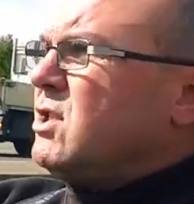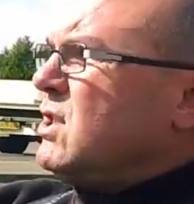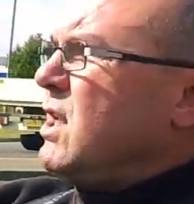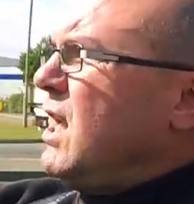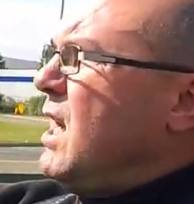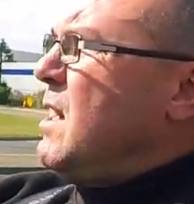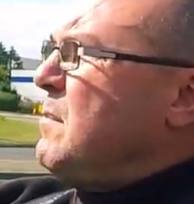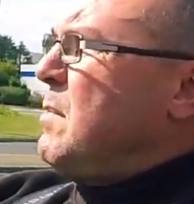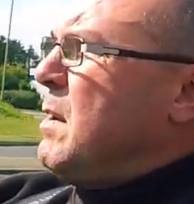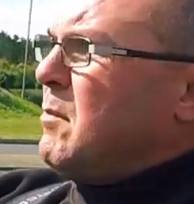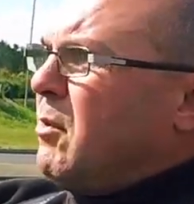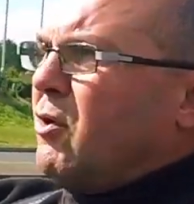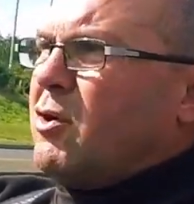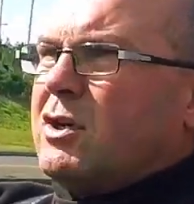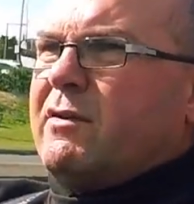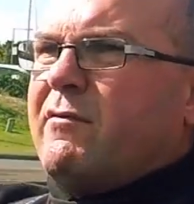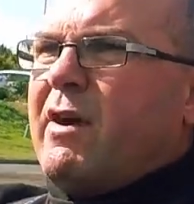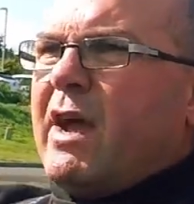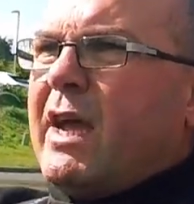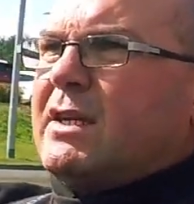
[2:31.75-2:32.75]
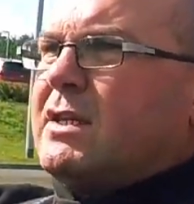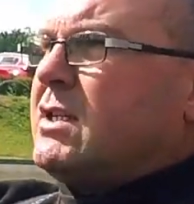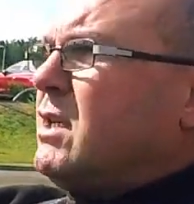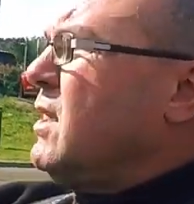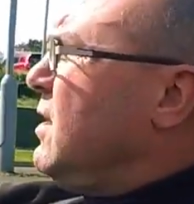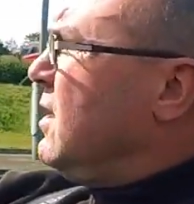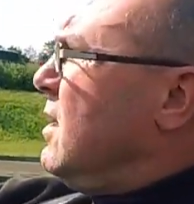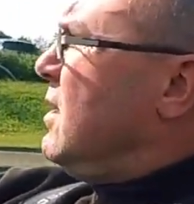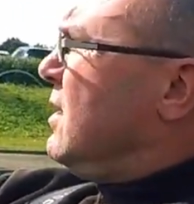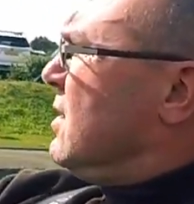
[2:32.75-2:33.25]
see it a bit more direct.
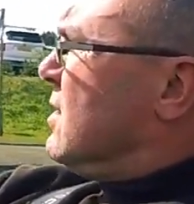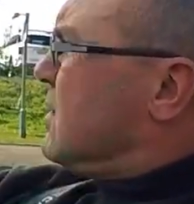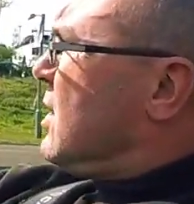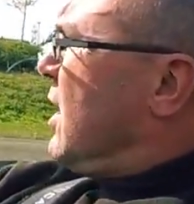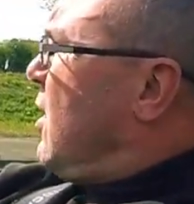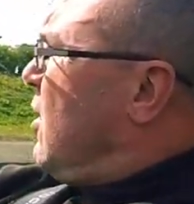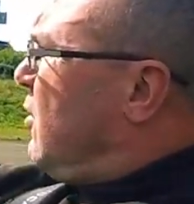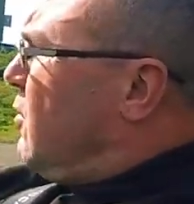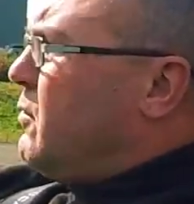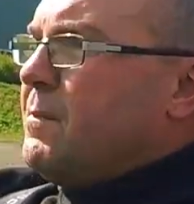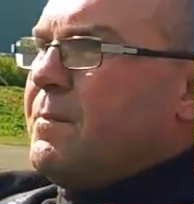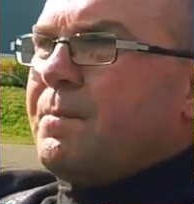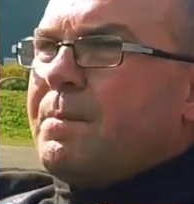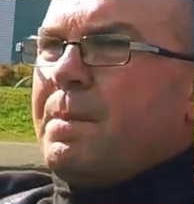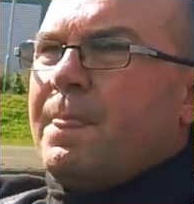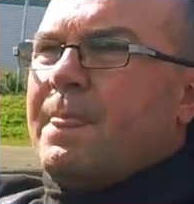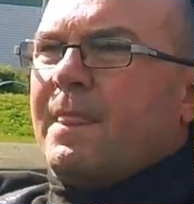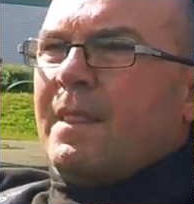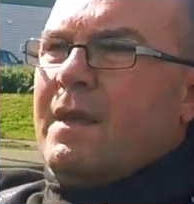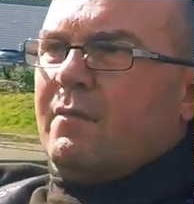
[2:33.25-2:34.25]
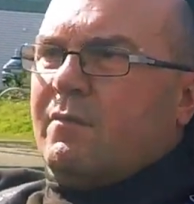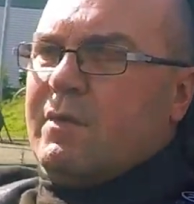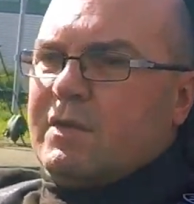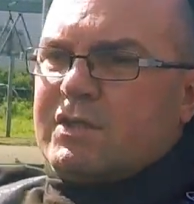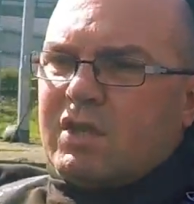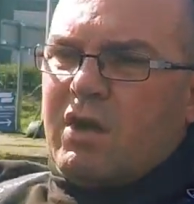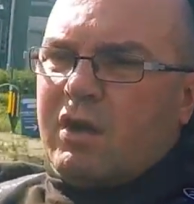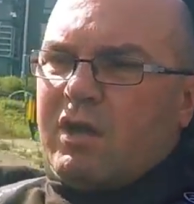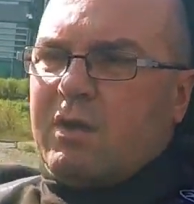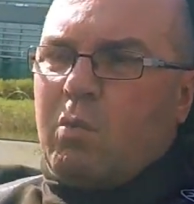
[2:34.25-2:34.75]
So we're
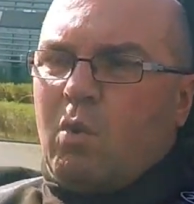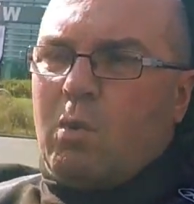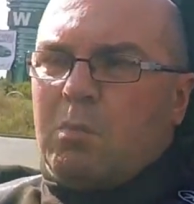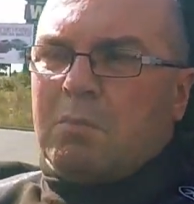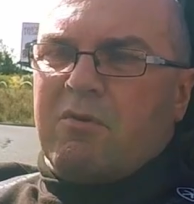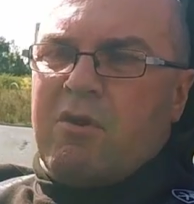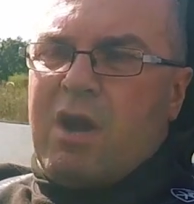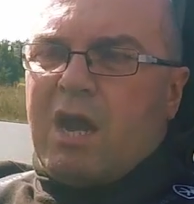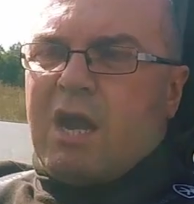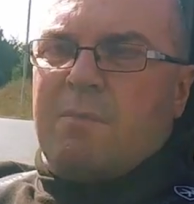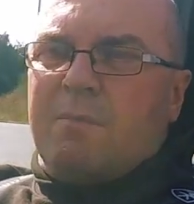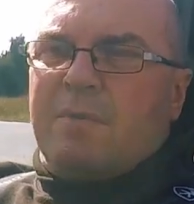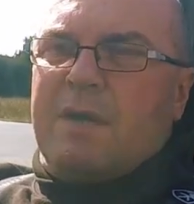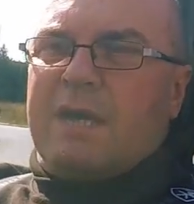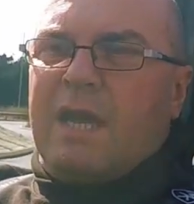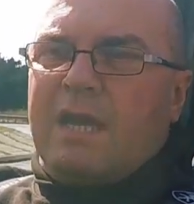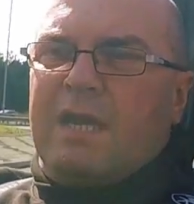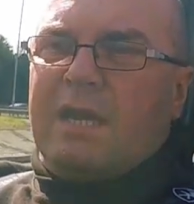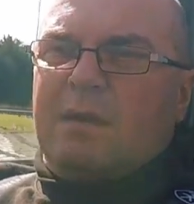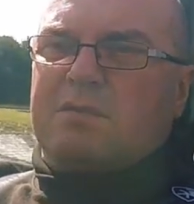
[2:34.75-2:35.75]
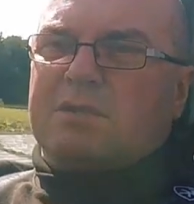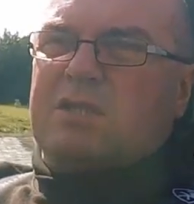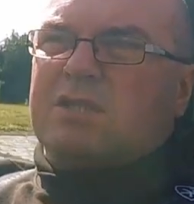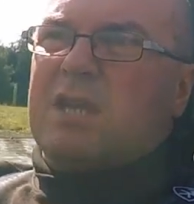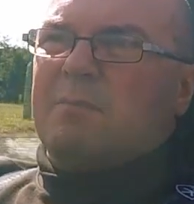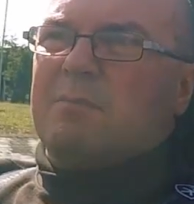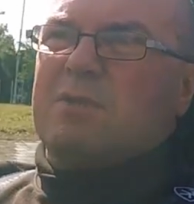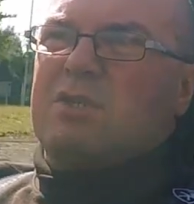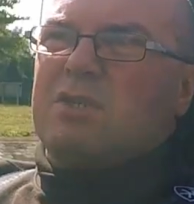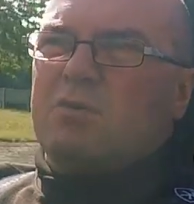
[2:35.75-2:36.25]
starting to warm her up, getting up to
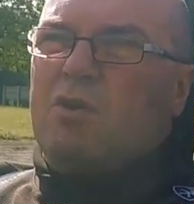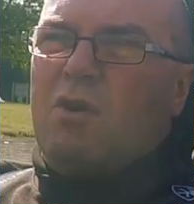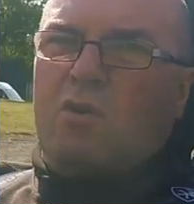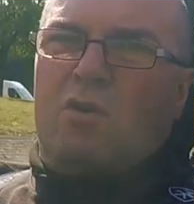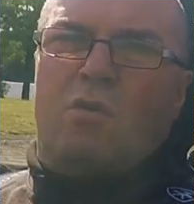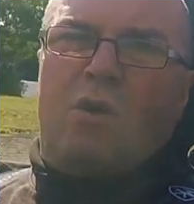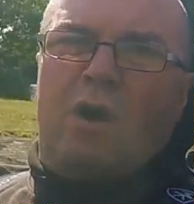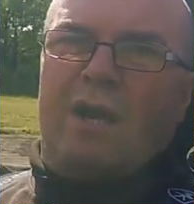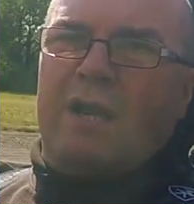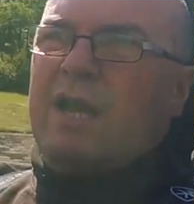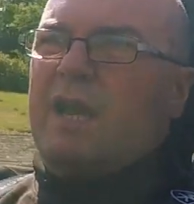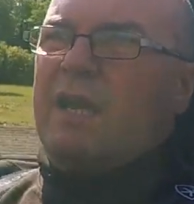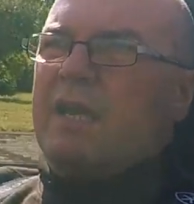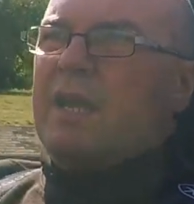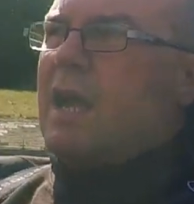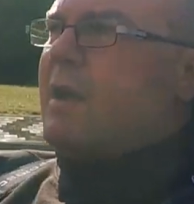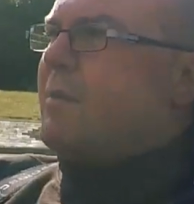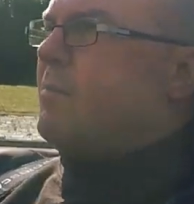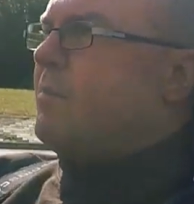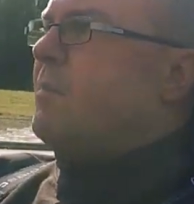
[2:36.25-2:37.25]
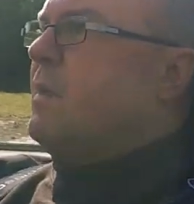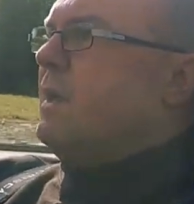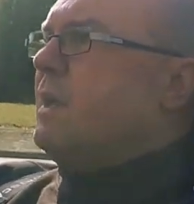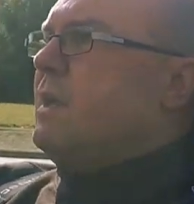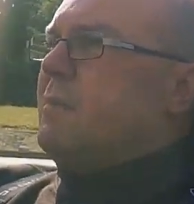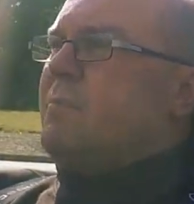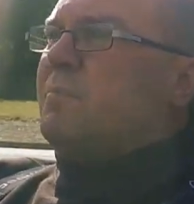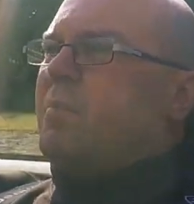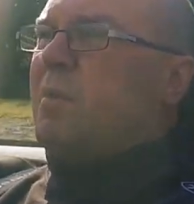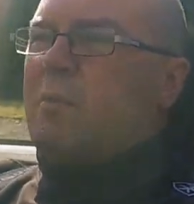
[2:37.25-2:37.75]
temperature, not quite there yet,
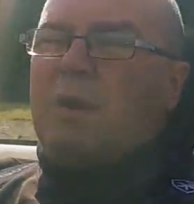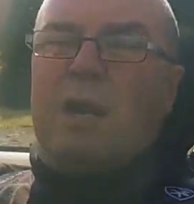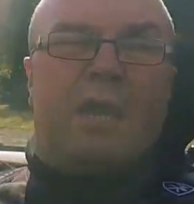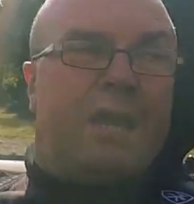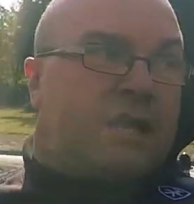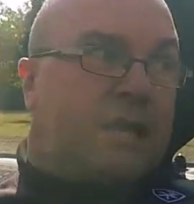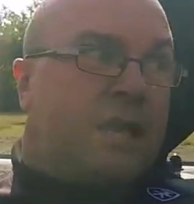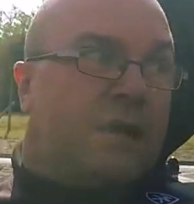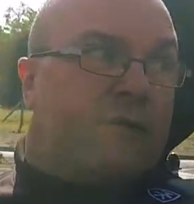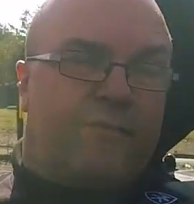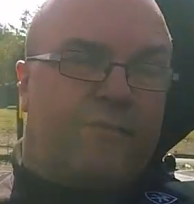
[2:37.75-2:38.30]
but we'll let her get